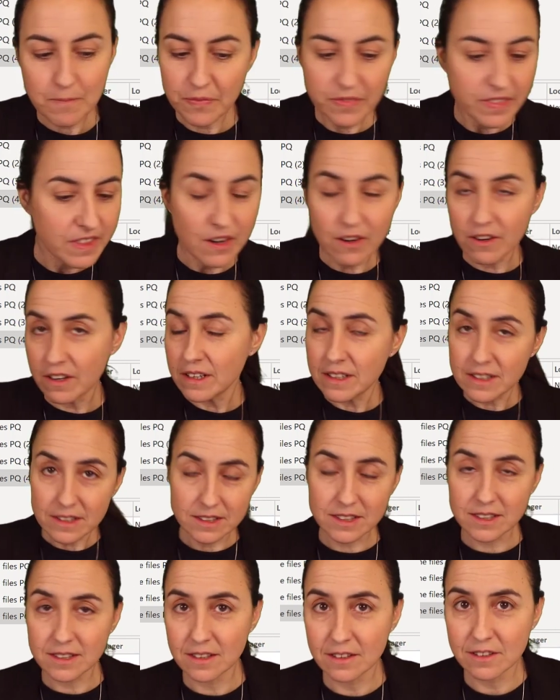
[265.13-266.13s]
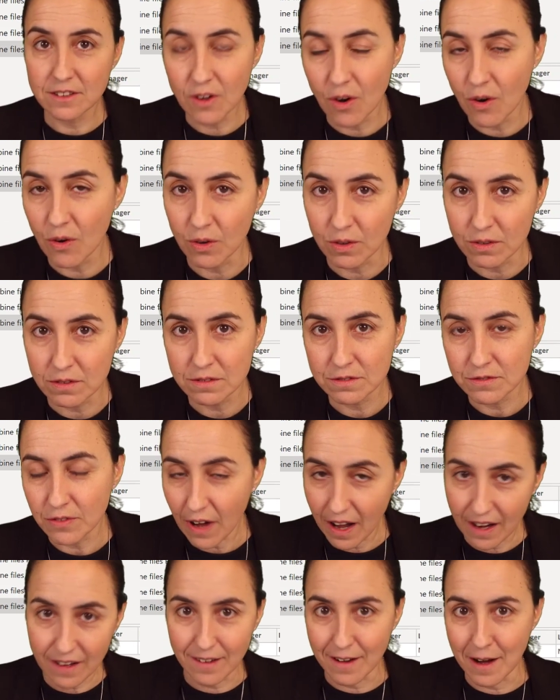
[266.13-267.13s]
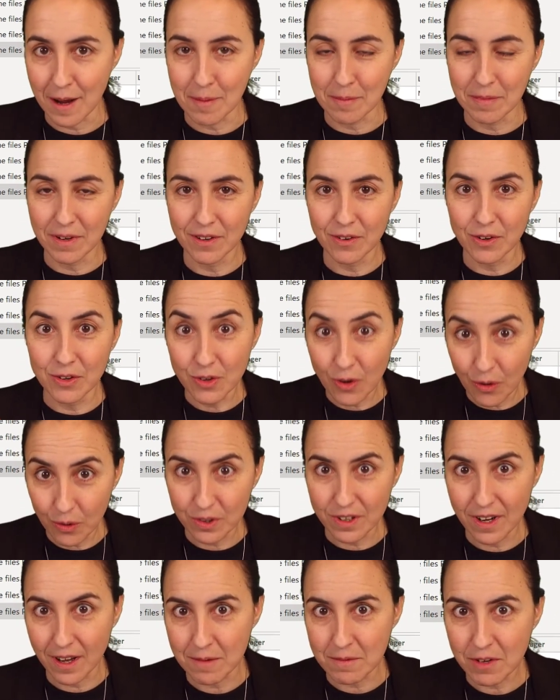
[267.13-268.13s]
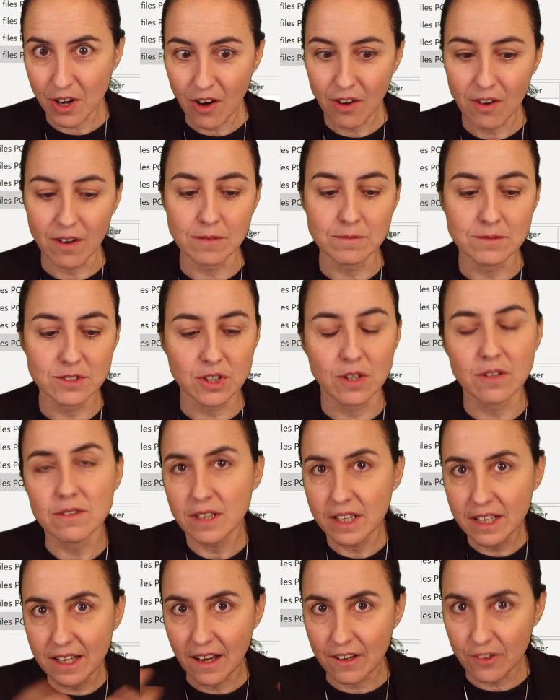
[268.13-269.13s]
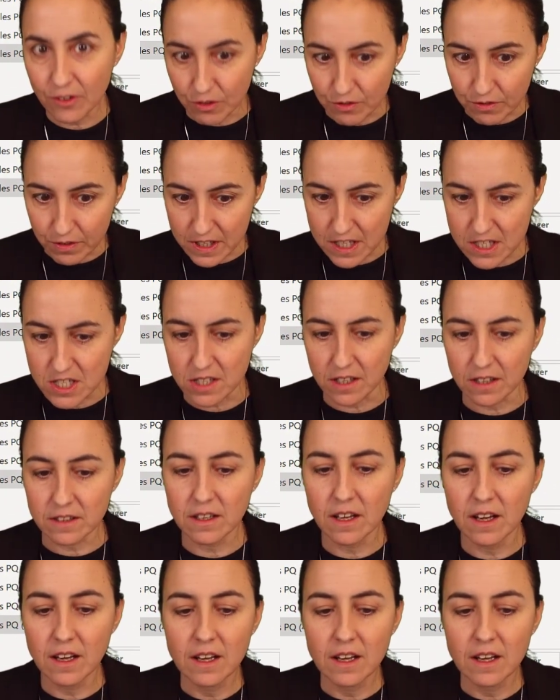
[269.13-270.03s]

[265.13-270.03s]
there is no file name or no name column, so it cannot reach it.